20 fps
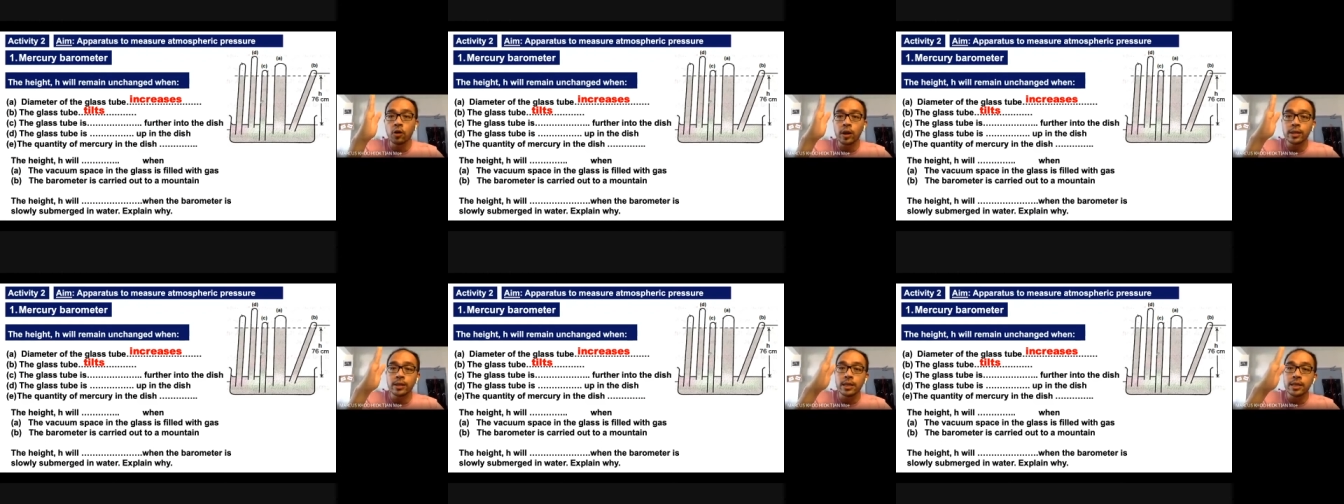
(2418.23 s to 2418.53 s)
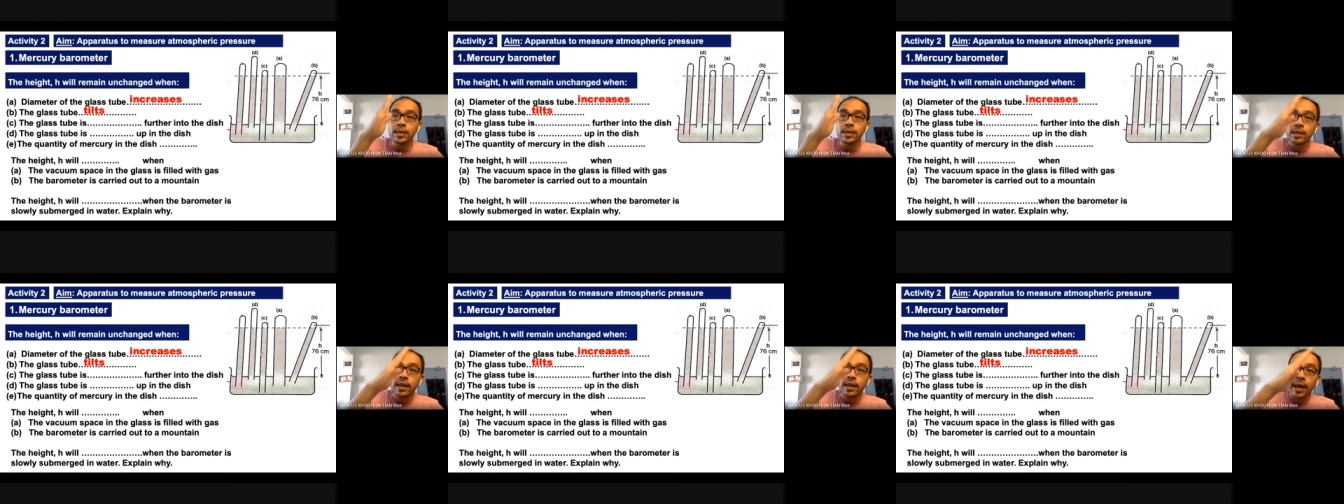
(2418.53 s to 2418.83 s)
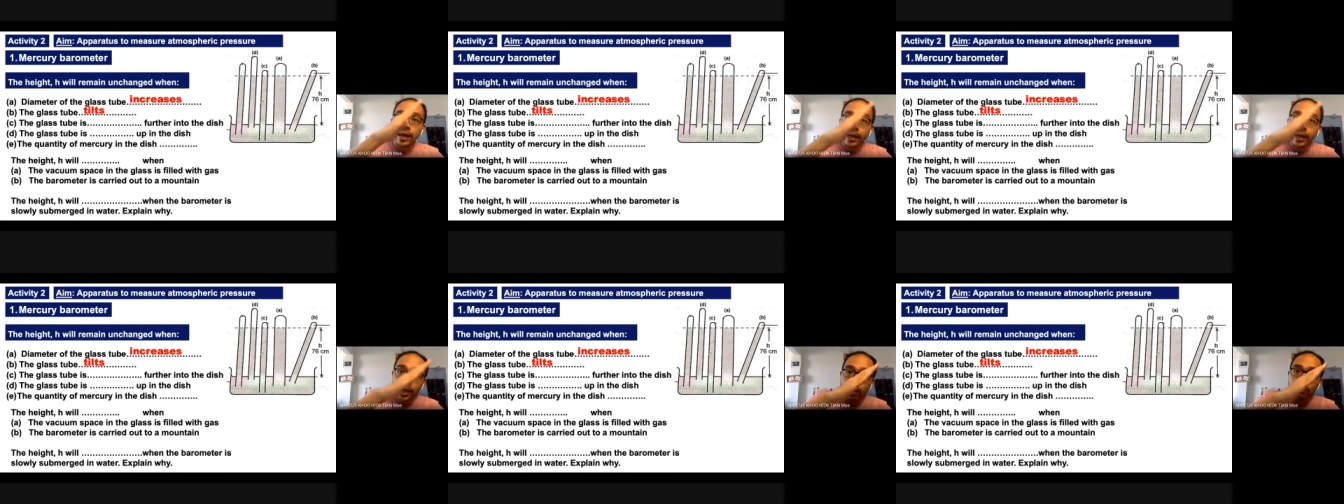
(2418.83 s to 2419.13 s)
kasih
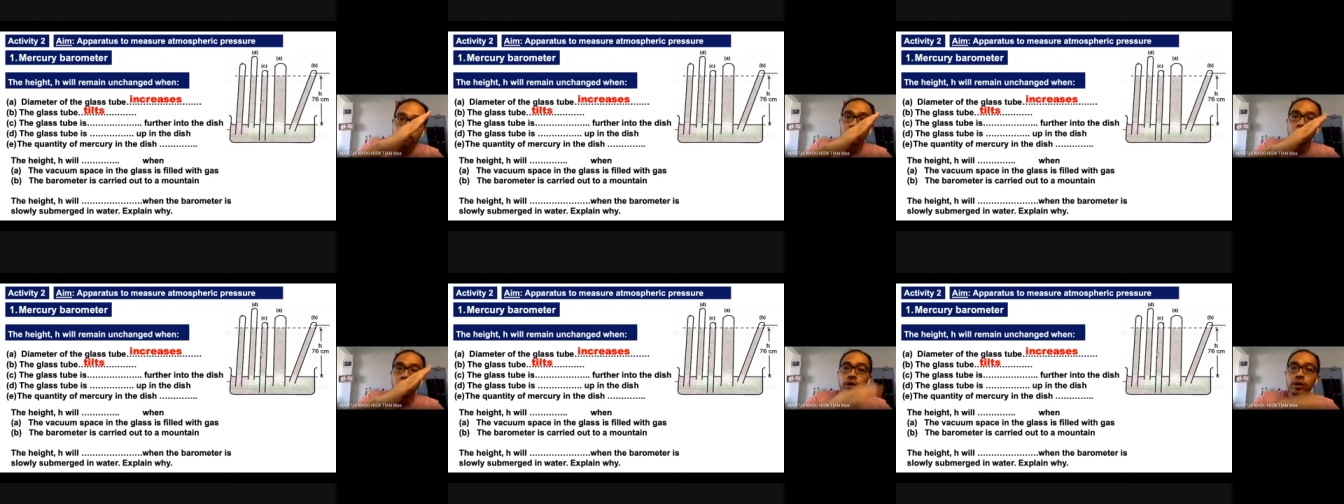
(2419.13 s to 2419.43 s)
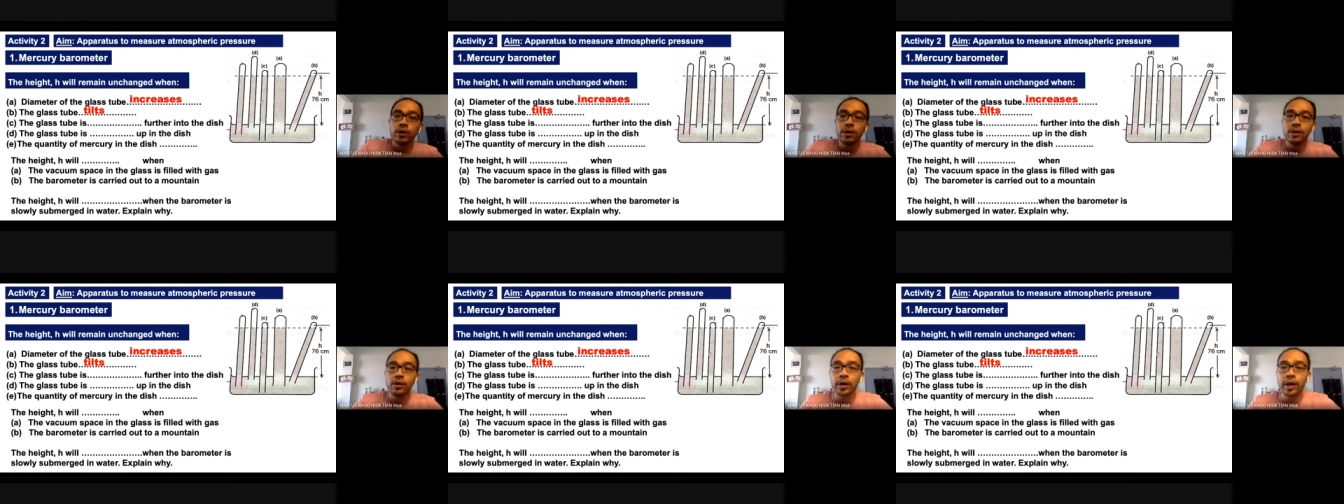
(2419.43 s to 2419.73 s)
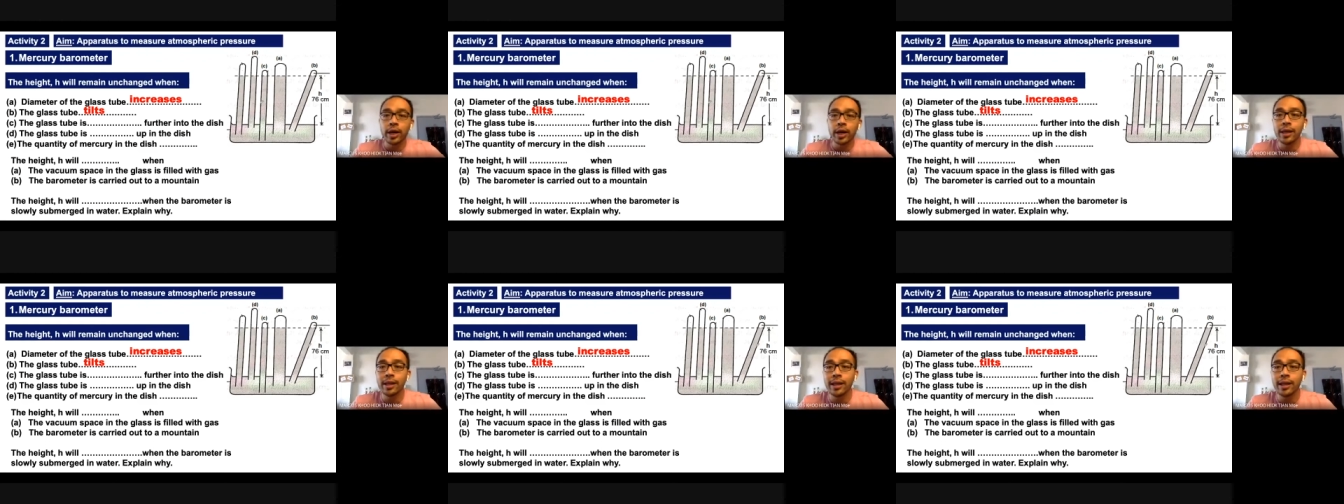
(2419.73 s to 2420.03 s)
sengit pun,
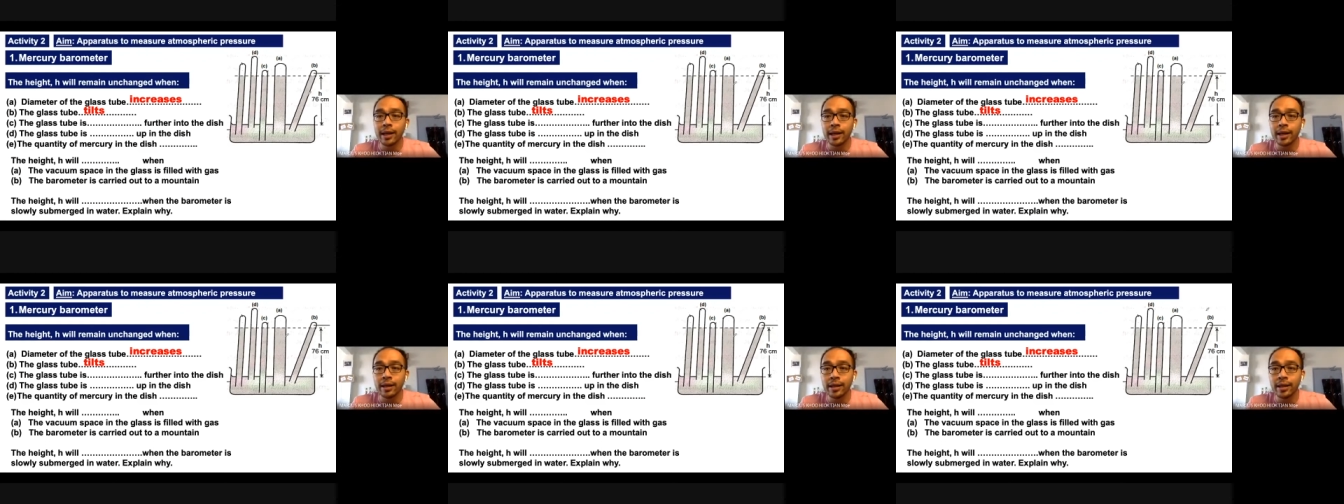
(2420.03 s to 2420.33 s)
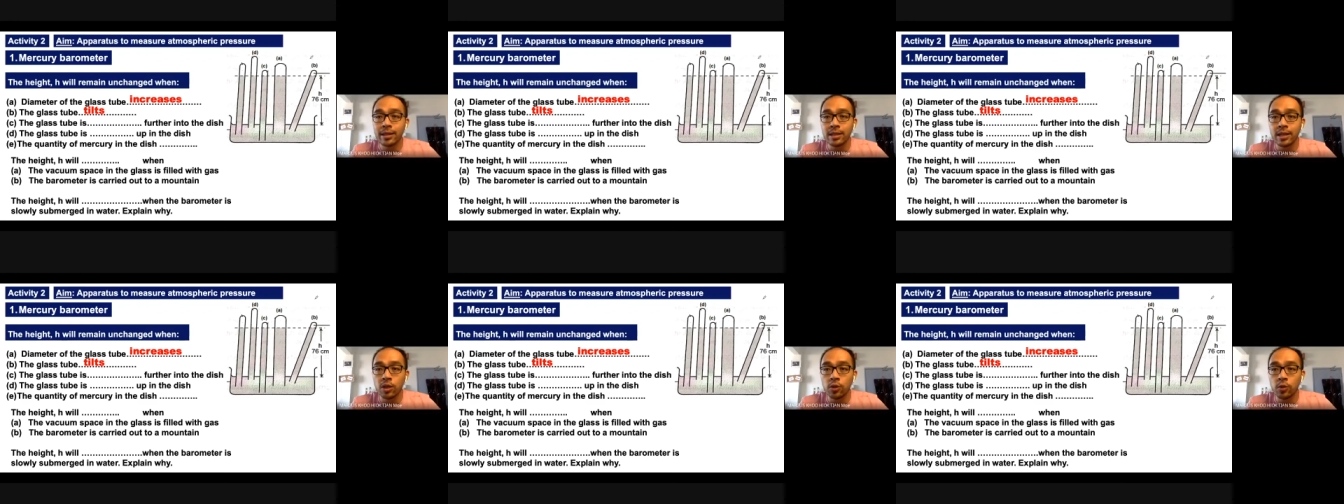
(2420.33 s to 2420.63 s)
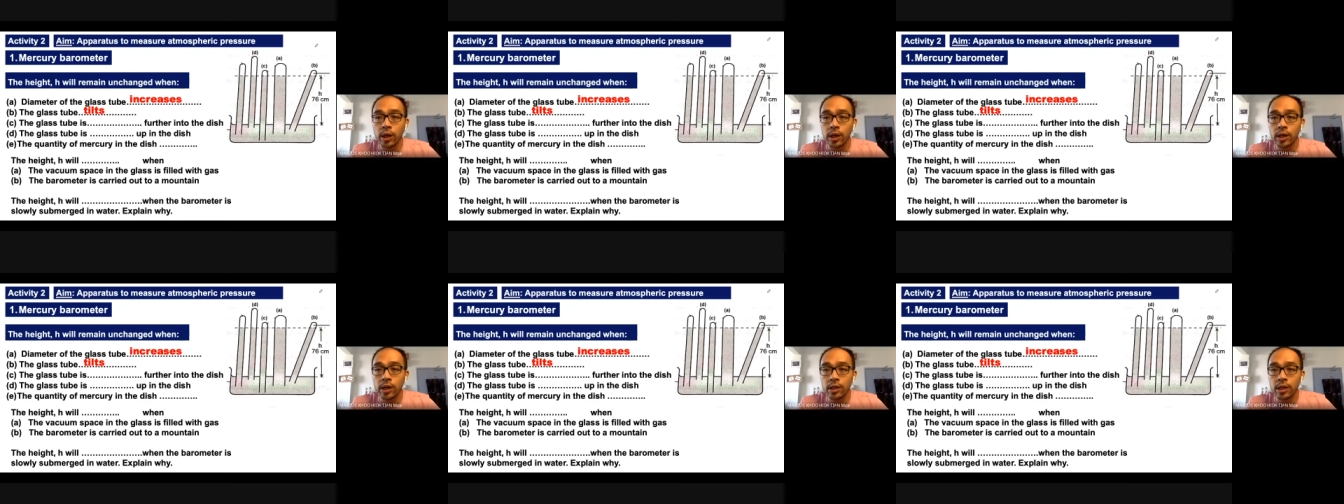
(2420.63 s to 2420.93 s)
okay, like in this
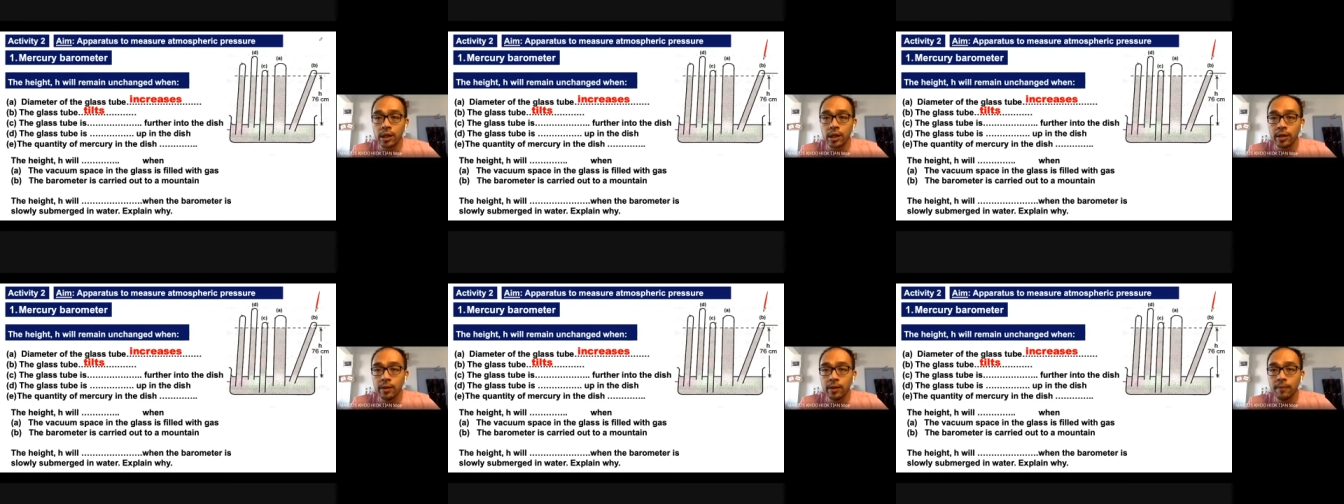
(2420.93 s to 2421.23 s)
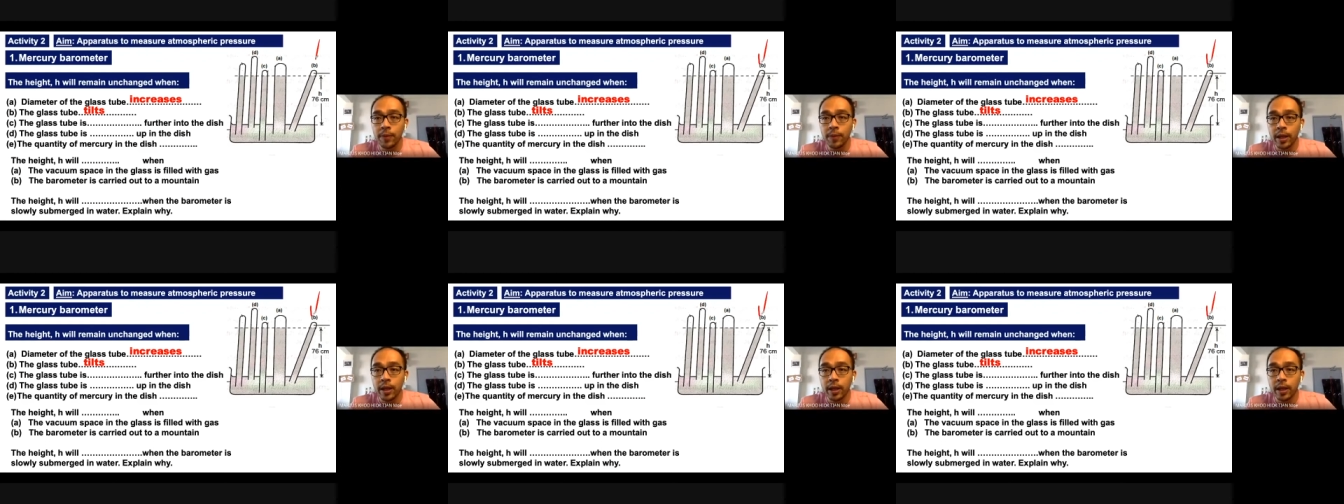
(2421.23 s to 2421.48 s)
situation,